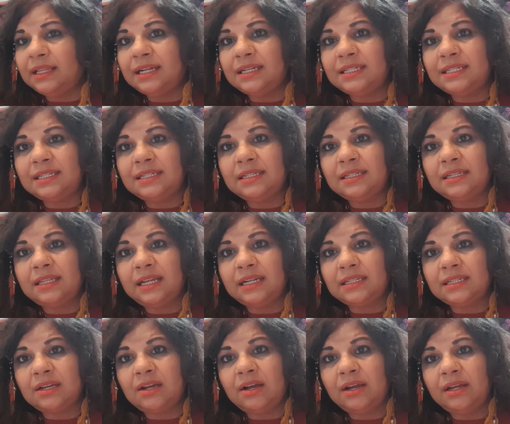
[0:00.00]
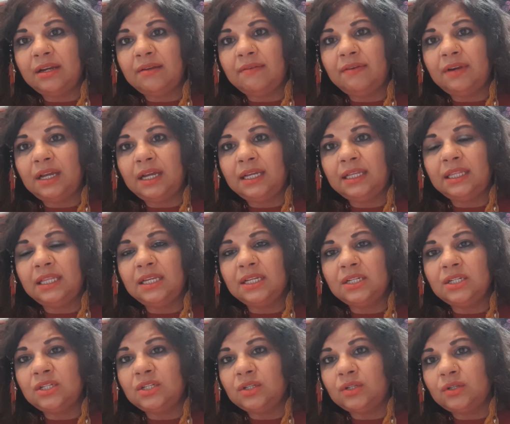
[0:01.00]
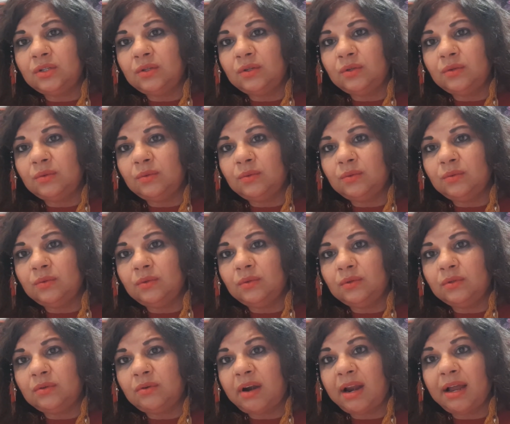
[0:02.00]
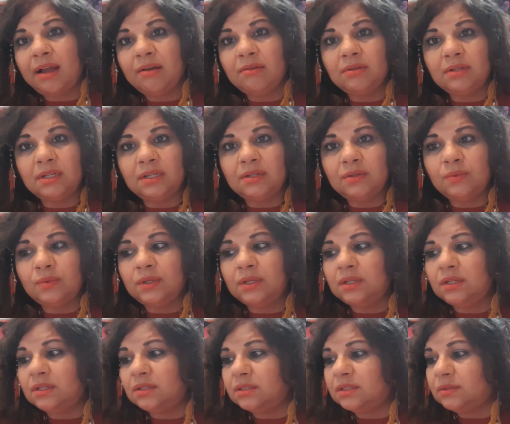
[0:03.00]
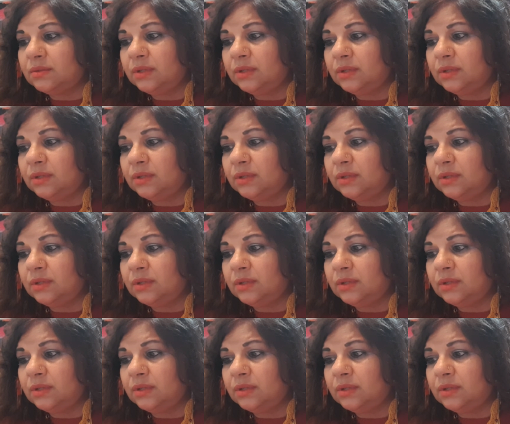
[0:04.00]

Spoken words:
that's kind of like the underground, underworld,